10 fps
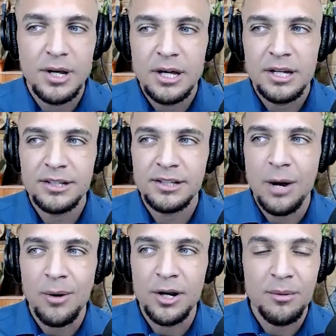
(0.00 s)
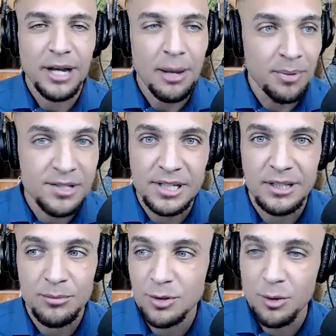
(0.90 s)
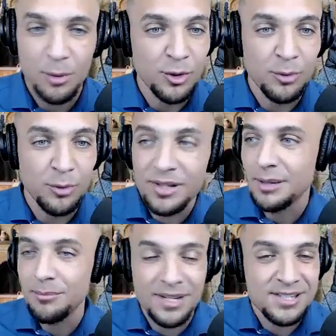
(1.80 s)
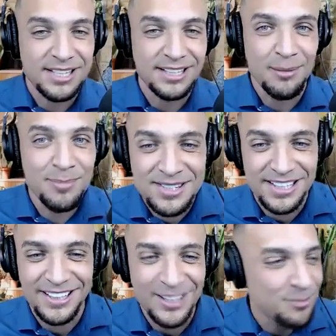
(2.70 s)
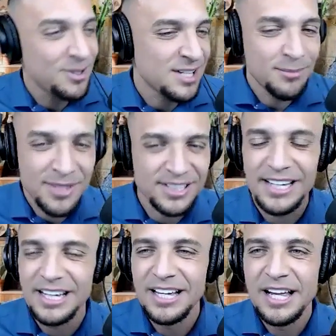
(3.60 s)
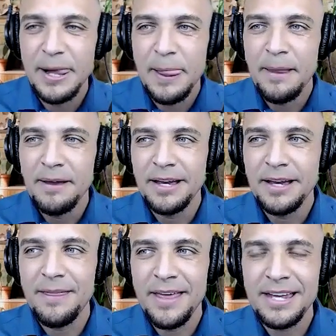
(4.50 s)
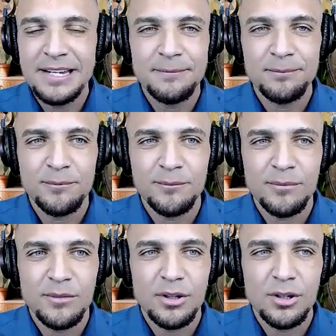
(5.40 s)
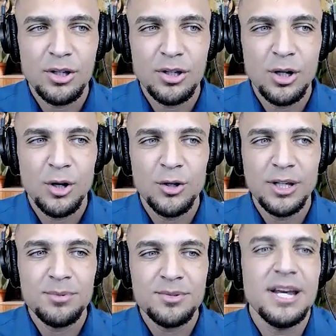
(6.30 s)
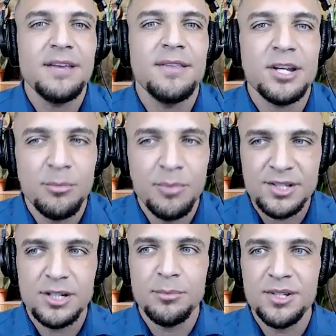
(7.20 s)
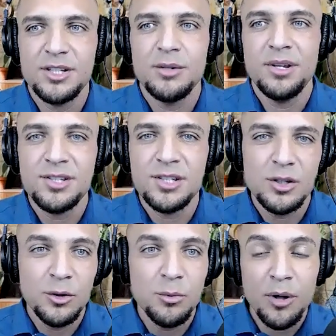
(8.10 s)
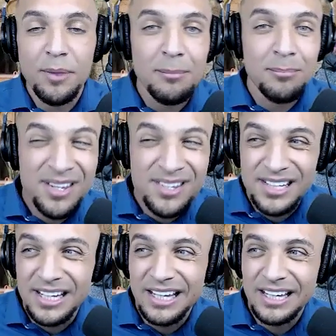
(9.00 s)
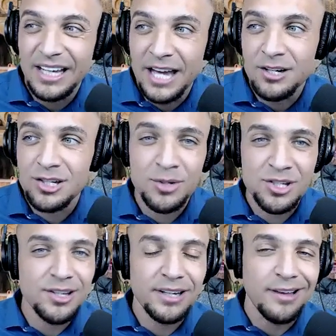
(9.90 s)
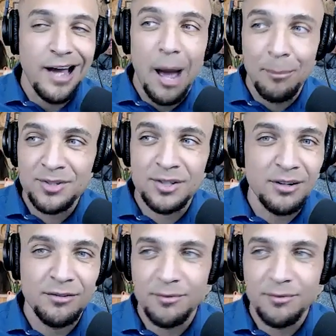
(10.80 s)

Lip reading: like, how are you? I'm like, I'm busy. I'm so busy. I'm busy. I'm busy. And then, you keep saying that you're busy. You put that busy energy, which is like the opposite of,